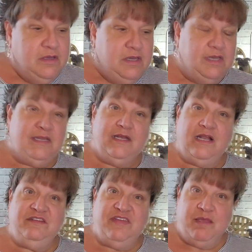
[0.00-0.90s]
And then
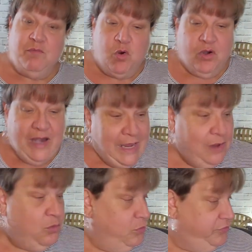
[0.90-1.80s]
I'll take more
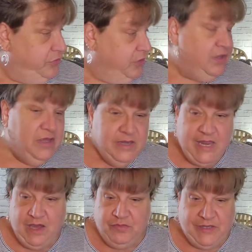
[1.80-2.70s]
out.
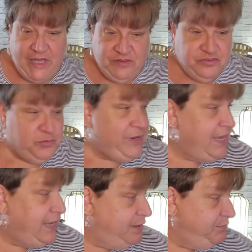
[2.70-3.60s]
Now, the last 3
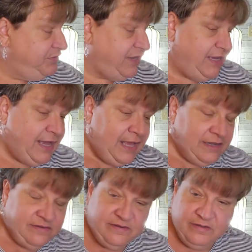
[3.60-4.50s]
items I
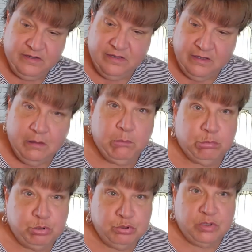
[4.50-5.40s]
got,
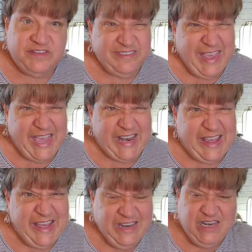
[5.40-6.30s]
sad,
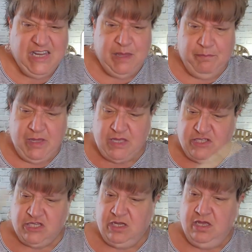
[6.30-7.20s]
huh? Didn't get
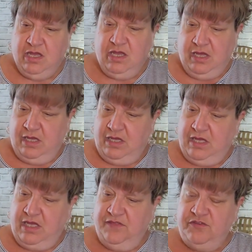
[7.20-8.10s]
much.
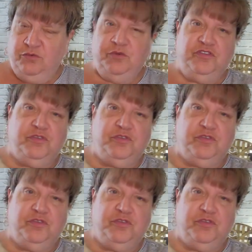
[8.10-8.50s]
This was